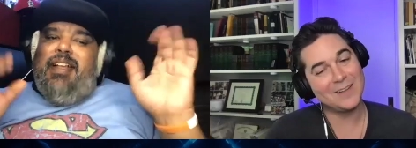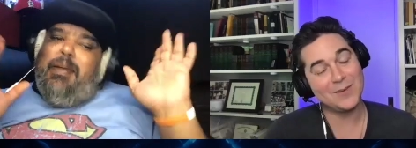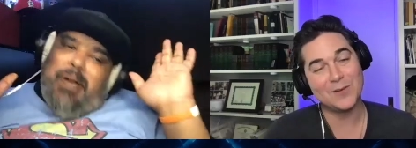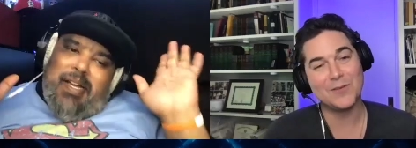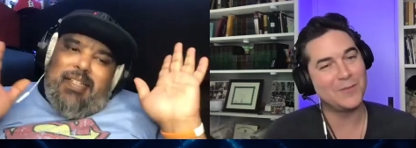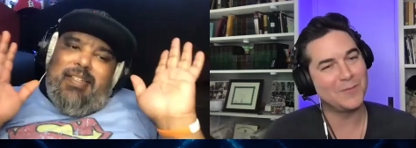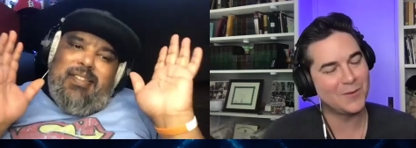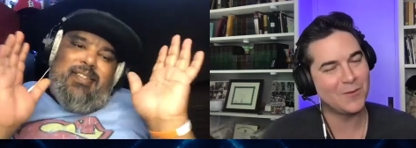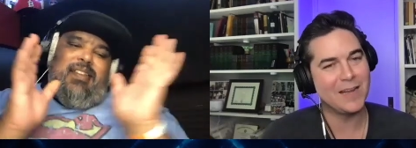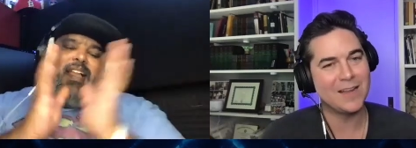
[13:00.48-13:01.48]
Speaker 1: But oh,
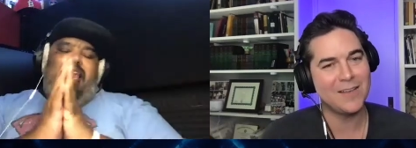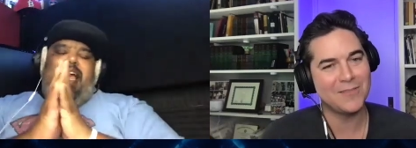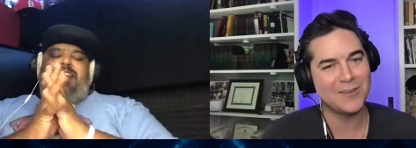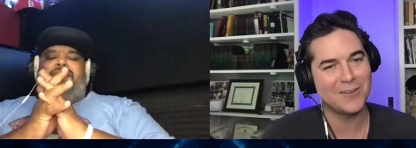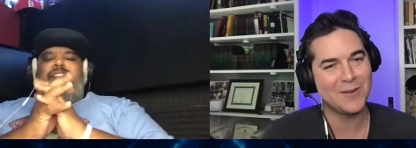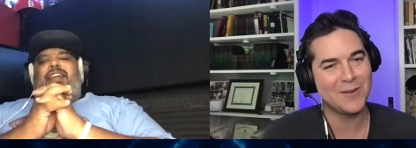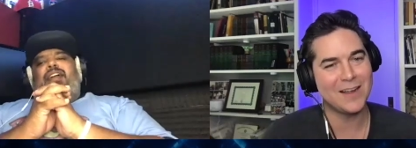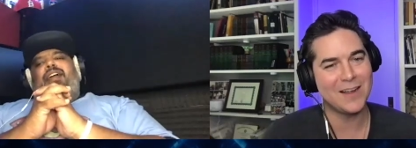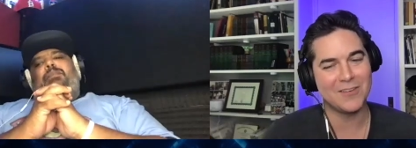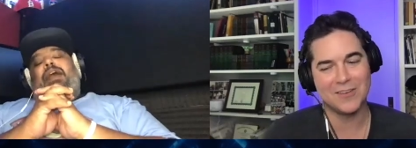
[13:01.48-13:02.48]
great alas, cover. Great
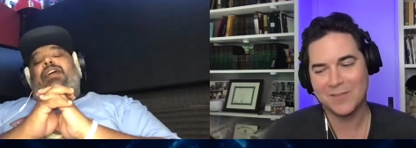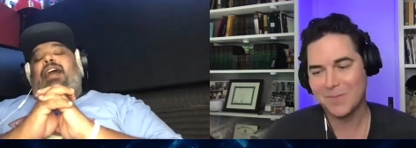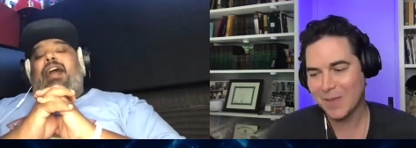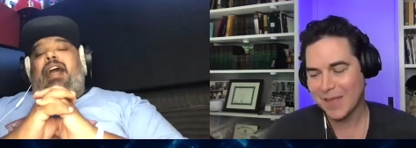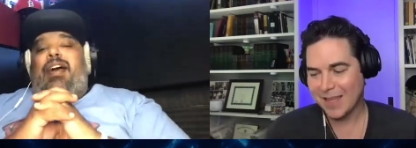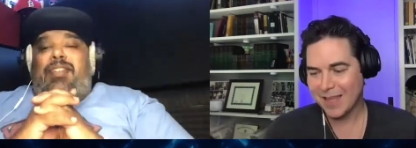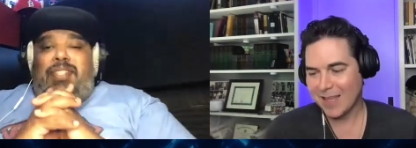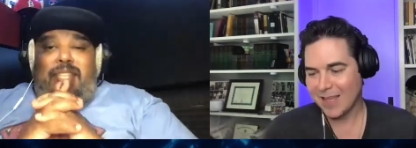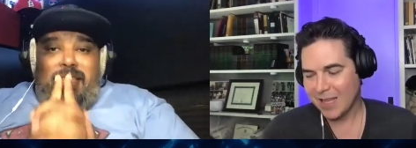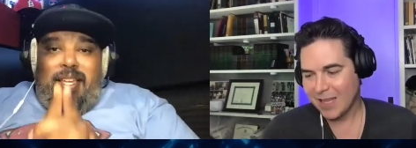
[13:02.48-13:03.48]
cover. I, will
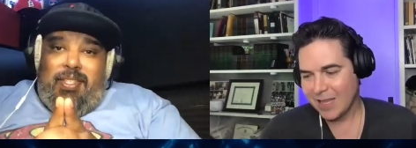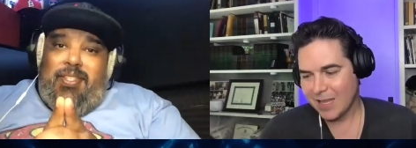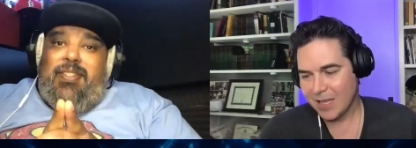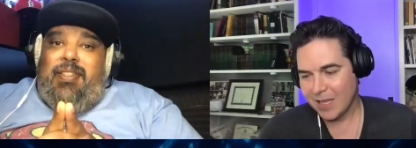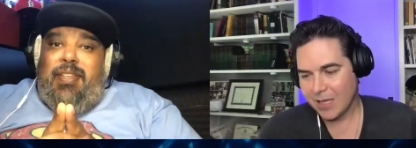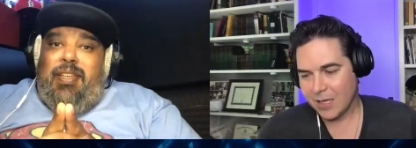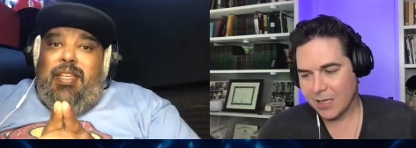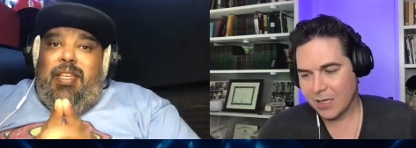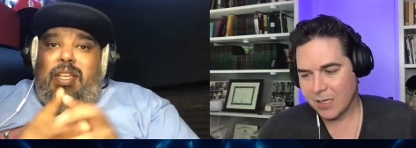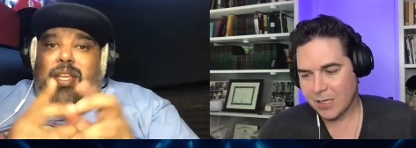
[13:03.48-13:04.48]
say this.
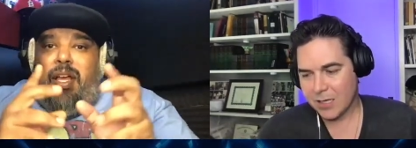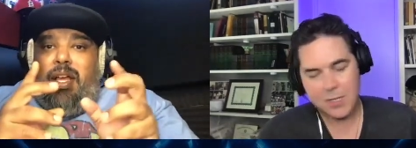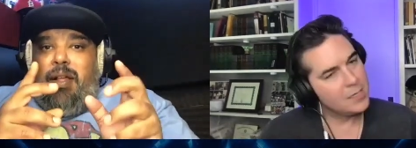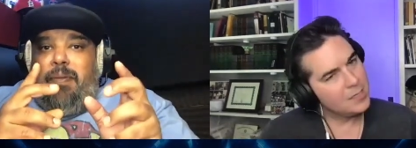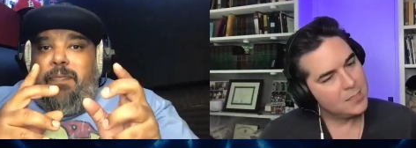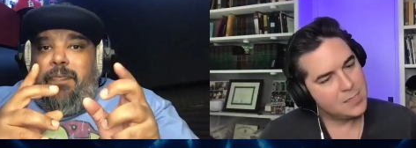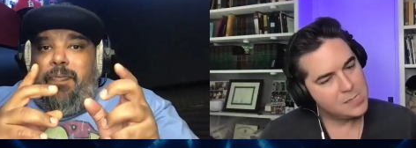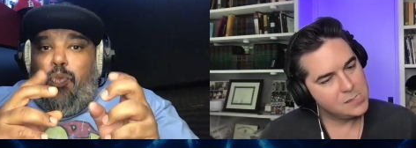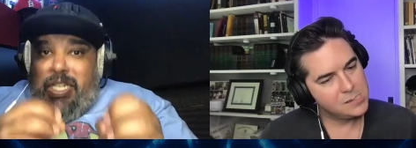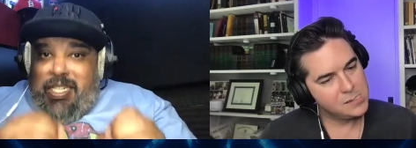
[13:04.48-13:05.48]
Um,
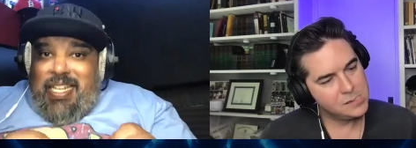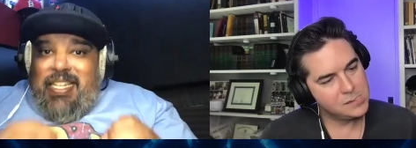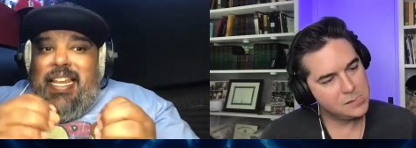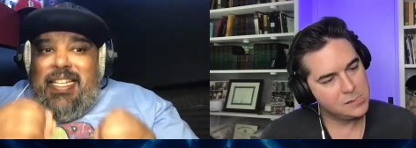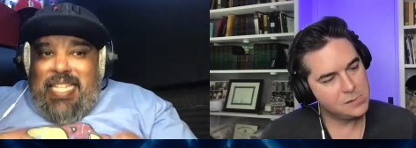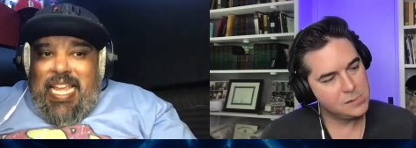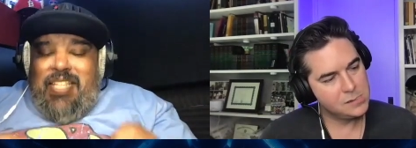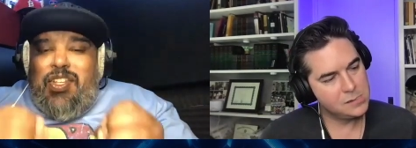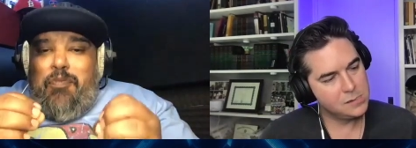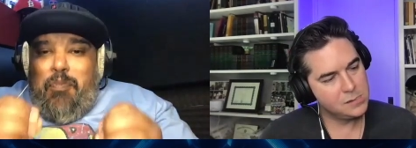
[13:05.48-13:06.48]
we did get a
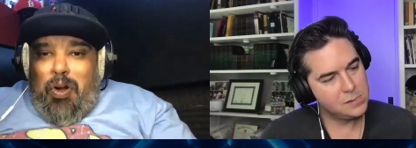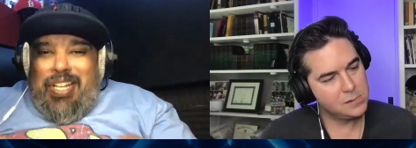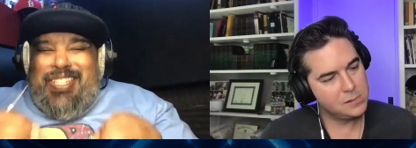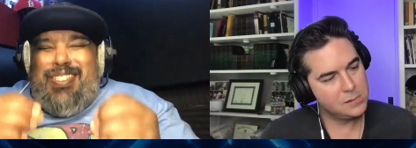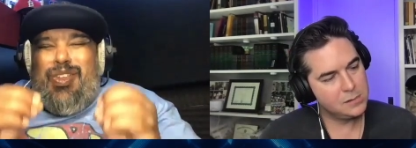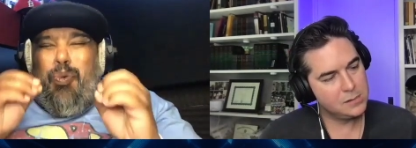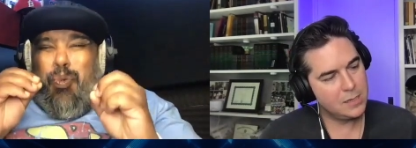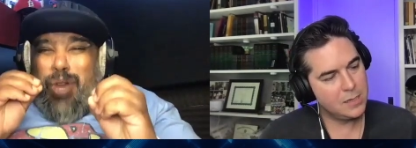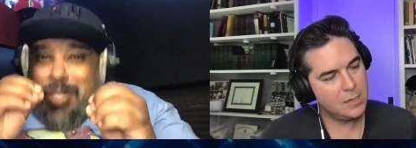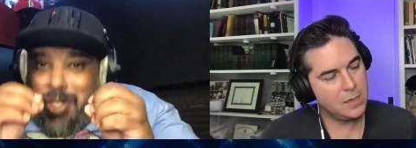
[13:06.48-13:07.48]
taste of Marcus's
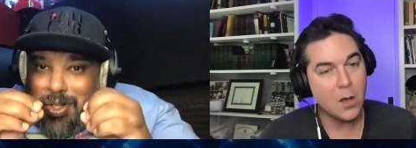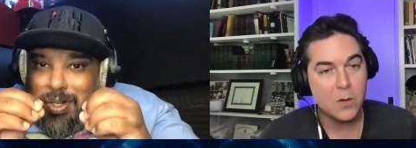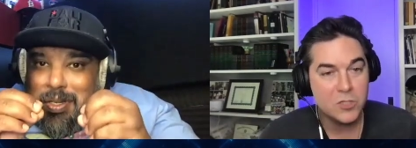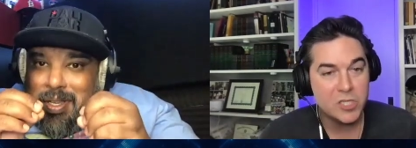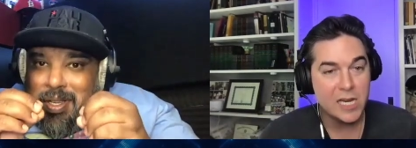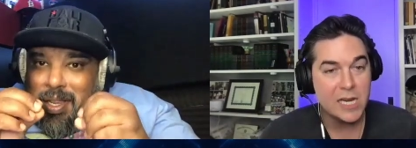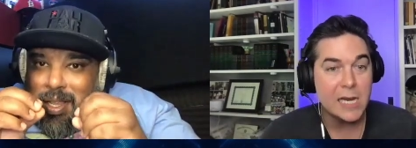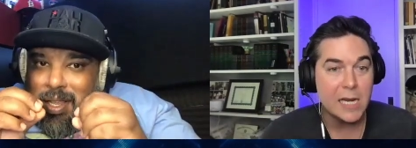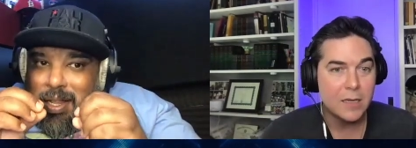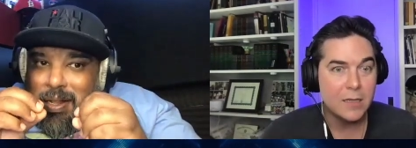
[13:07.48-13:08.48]
original. Oh, gee.